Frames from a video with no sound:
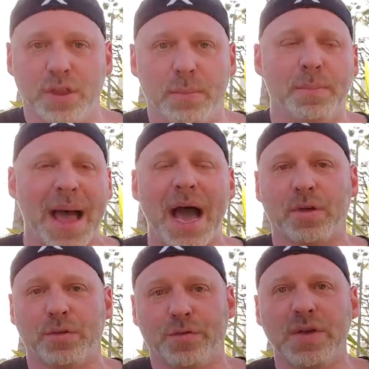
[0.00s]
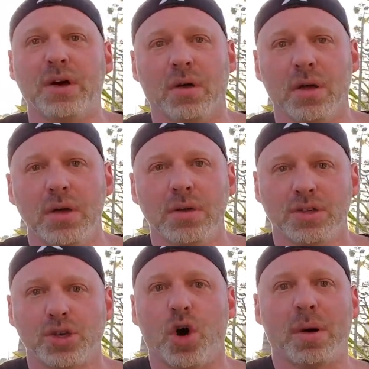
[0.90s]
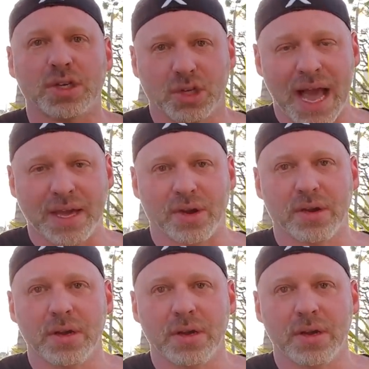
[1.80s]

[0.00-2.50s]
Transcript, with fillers: the bat would feel so much lighter.